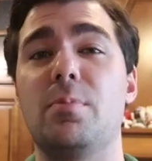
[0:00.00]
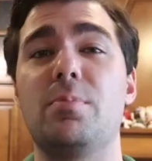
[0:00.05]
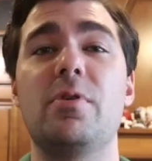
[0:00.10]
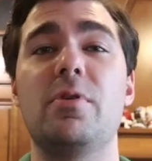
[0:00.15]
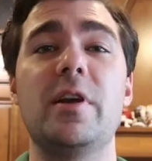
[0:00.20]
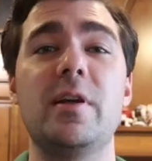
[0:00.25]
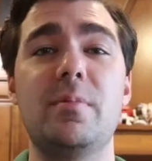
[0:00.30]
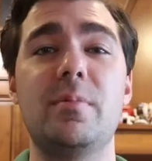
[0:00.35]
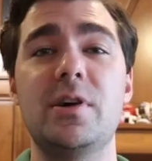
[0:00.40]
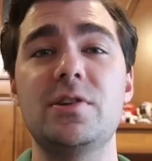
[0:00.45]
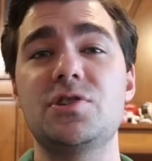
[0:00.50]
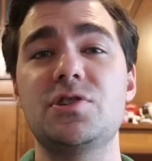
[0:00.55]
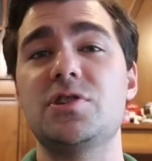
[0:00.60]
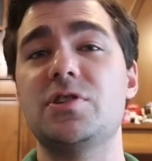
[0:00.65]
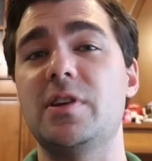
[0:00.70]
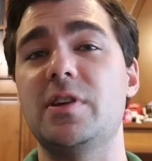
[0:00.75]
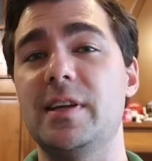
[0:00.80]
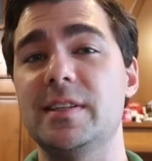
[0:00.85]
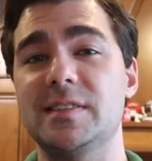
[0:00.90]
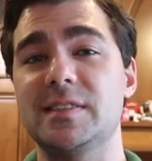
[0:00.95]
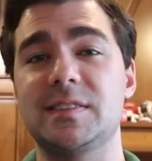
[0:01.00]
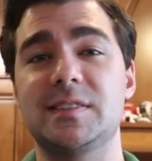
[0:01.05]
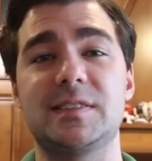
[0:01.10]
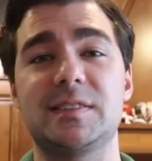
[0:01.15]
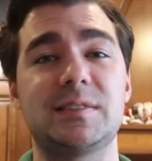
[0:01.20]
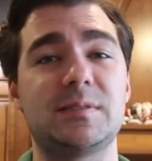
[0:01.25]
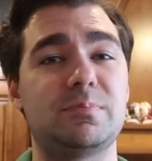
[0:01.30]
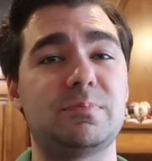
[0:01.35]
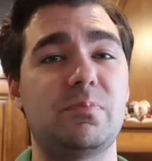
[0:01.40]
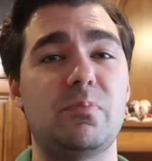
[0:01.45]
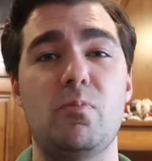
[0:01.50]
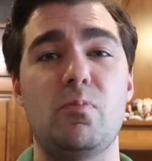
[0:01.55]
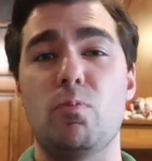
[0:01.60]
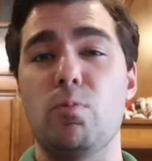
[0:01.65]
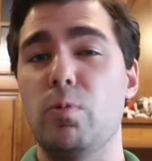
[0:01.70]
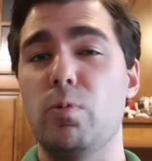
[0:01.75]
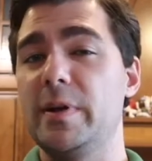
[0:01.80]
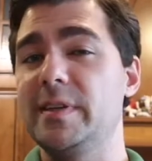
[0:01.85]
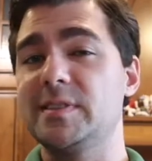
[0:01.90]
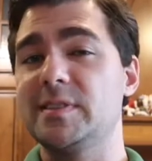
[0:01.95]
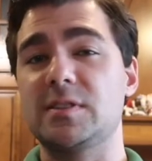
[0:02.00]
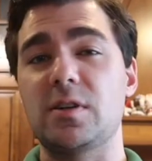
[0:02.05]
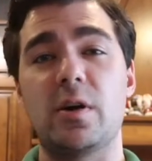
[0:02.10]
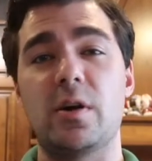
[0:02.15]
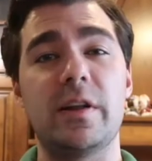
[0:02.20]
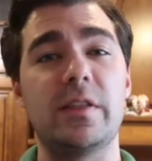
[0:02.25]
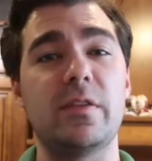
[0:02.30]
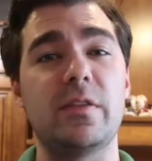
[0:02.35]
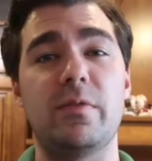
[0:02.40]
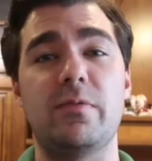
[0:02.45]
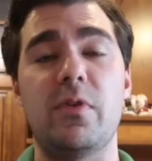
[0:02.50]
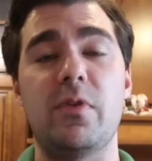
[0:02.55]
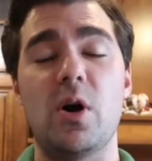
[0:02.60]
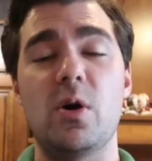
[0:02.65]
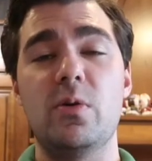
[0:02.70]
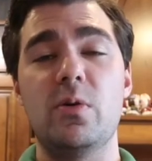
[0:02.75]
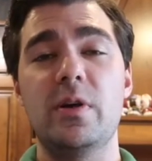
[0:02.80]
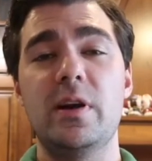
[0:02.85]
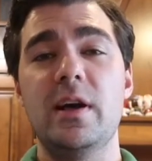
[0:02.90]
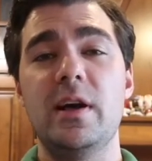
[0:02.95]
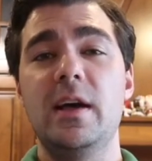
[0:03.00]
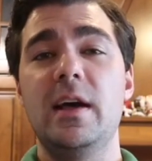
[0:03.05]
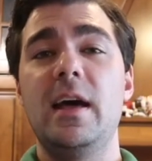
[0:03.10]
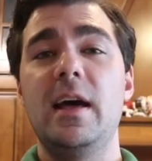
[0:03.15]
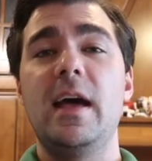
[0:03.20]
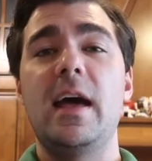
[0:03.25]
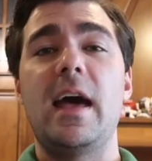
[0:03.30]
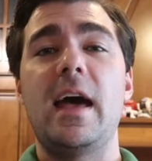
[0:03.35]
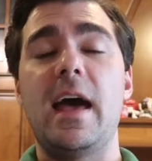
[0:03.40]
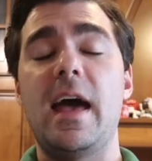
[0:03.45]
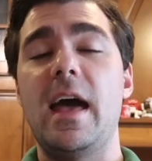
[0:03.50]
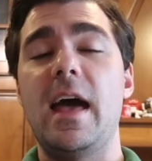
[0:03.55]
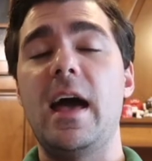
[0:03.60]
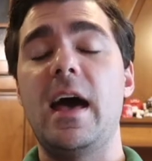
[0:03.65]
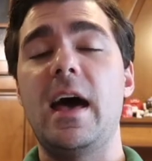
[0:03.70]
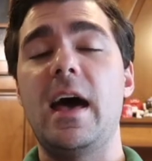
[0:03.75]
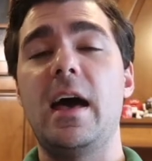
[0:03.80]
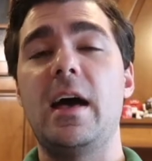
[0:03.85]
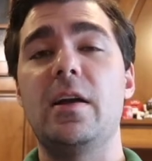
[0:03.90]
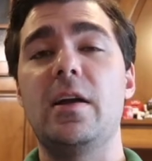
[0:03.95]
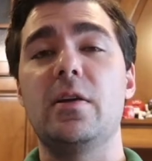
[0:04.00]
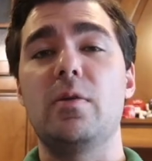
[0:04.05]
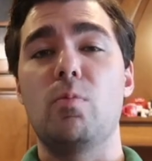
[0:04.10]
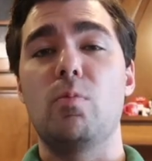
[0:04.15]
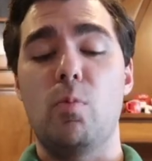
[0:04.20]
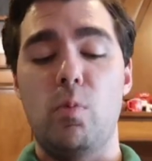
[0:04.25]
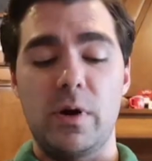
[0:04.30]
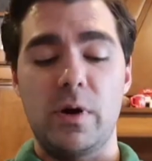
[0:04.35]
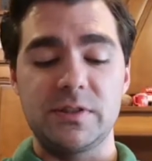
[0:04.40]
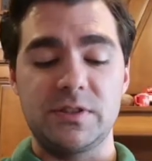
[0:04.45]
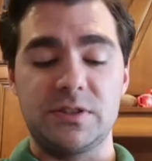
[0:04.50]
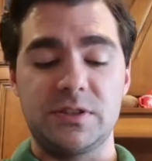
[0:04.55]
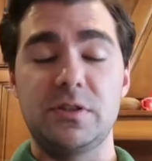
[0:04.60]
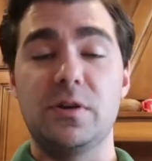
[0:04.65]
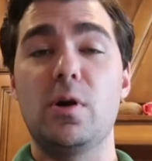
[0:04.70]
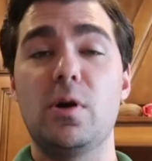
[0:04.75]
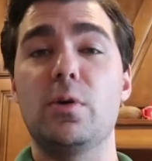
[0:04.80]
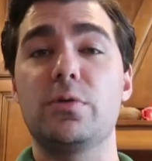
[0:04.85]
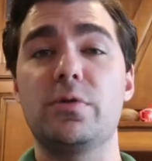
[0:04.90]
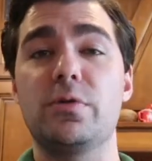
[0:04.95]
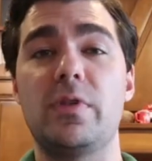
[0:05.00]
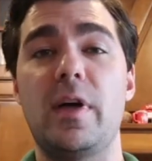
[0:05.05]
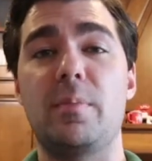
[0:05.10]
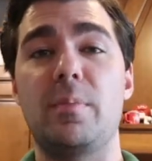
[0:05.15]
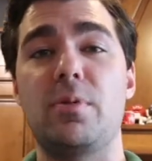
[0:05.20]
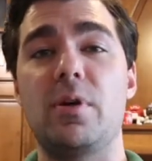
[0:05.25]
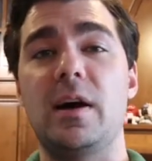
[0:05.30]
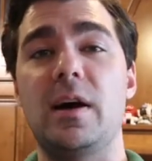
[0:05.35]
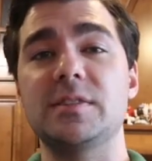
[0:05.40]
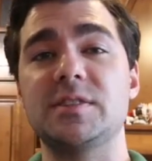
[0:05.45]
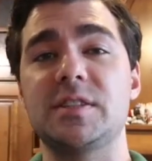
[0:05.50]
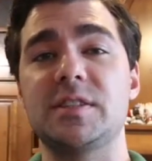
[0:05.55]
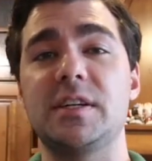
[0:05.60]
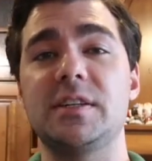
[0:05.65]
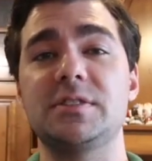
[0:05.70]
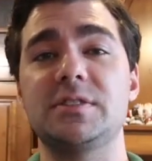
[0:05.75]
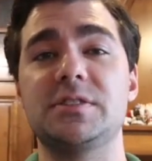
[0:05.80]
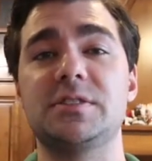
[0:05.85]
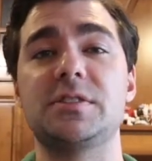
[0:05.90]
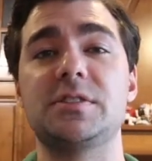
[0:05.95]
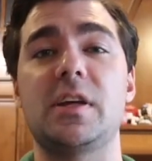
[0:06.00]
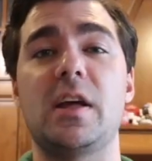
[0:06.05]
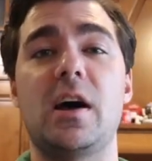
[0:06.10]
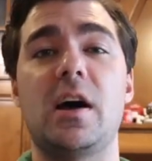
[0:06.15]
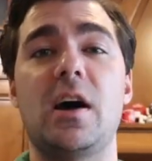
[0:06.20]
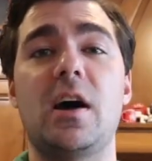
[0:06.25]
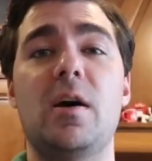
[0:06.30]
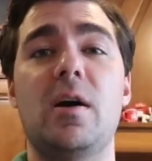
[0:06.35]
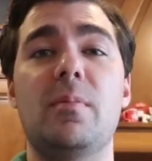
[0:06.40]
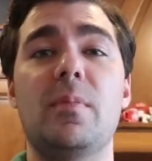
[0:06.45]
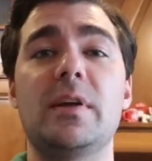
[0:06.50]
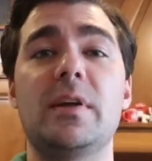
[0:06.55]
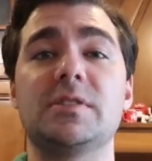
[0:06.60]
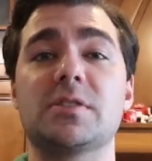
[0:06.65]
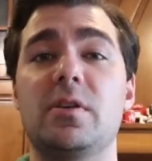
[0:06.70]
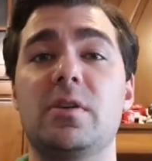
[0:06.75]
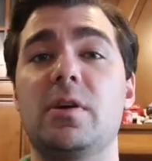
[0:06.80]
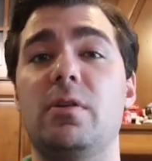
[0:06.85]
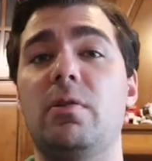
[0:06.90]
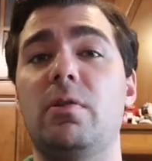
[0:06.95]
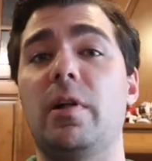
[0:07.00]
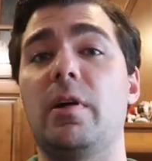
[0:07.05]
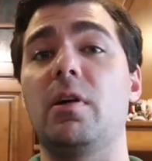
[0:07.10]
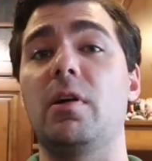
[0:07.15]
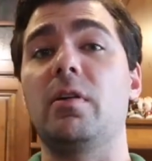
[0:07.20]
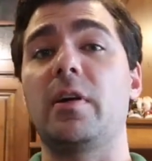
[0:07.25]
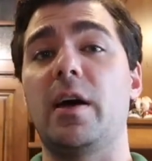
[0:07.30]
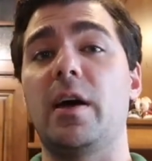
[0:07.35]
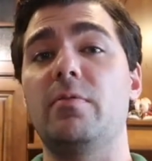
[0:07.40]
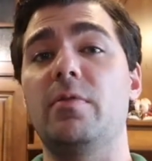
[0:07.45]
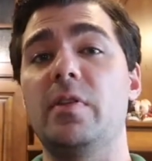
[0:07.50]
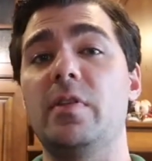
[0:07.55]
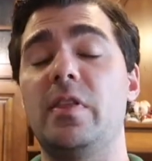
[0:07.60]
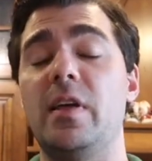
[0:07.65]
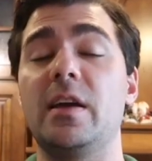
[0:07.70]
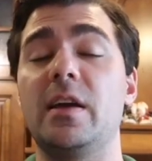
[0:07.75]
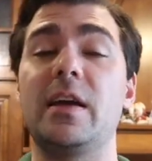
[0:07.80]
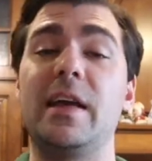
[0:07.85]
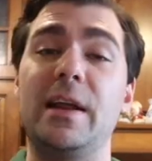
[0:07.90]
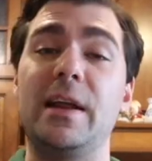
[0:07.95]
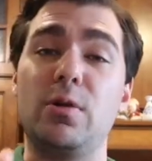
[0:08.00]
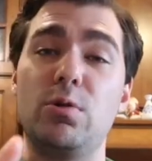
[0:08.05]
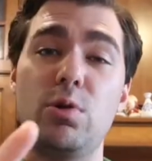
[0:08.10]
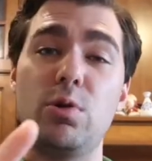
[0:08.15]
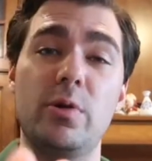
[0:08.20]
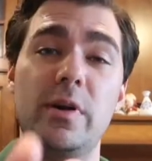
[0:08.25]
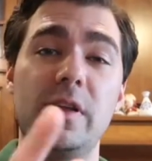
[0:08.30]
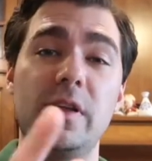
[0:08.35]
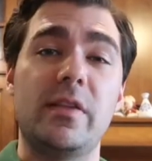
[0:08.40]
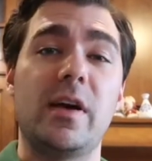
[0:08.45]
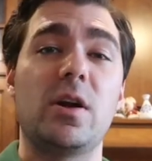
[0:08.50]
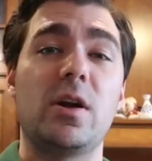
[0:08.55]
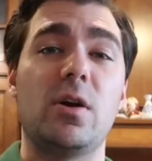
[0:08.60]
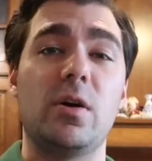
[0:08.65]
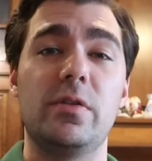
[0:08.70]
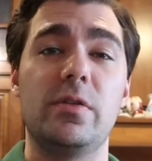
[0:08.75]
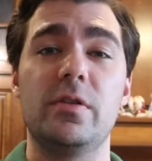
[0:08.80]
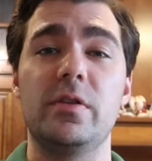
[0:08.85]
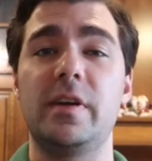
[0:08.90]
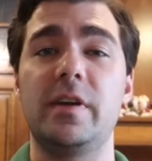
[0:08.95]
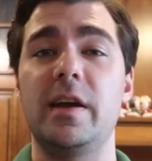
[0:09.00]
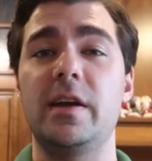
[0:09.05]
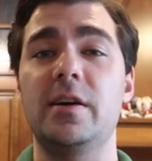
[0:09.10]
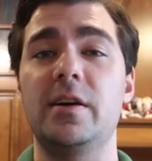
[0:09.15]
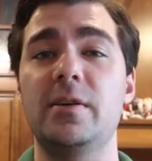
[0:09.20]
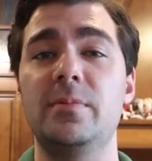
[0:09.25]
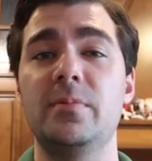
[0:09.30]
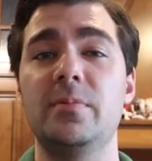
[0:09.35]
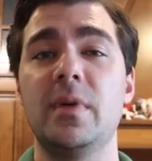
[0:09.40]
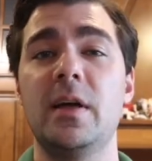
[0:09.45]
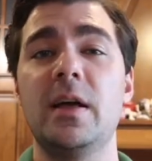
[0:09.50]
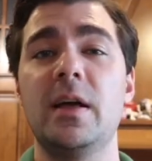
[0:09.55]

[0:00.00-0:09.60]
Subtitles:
Pretty much it's restarting the phone, and once you go through that process, it's going to clear out everything, including that other data.